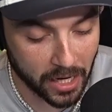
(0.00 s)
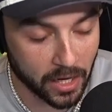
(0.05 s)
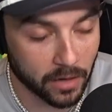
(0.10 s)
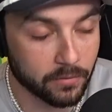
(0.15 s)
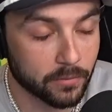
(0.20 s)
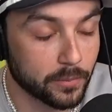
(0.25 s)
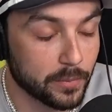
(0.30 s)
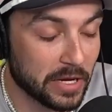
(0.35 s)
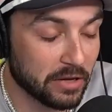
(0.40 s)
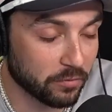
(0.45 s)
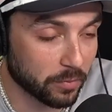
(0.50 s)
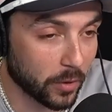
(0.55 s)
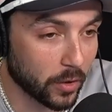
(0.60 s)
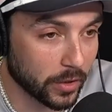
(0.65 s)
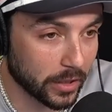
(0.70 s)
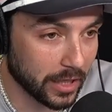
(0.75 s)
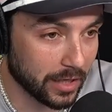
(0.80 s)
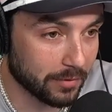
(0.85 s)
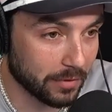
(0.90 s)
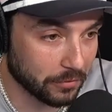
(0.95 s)
baseball
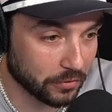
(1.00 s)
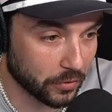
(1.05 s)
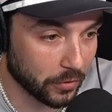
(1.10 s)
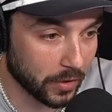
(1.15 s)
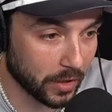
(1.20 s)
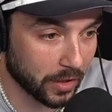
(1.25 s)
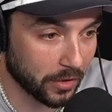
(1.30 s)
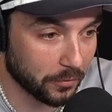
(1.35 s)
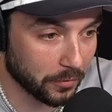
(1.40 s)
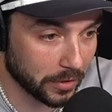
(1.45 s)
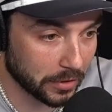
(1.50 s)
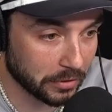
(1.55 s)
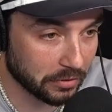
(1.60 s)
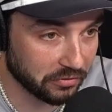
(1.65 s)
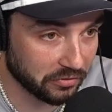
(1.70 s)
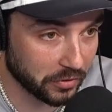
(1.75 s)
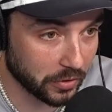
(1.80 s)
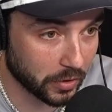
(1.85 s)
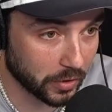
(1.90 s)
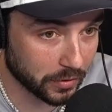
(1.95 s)
game that was going on at Wrigley
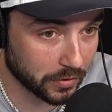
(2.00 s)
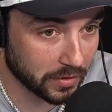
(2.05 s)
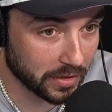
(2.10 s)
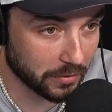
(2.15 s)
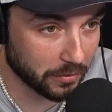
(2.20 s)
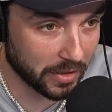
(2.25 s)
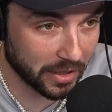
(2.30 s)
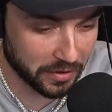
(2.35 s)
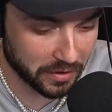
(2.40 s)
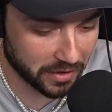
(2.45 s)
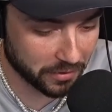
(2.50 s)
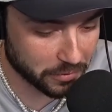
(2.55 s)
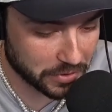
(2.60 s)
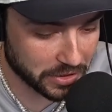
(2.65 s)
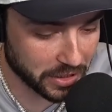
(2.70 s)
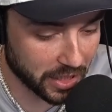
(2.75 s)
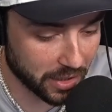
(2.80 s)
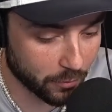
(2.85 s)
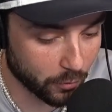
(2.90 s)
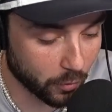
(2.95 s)
Field. I think it was game 1.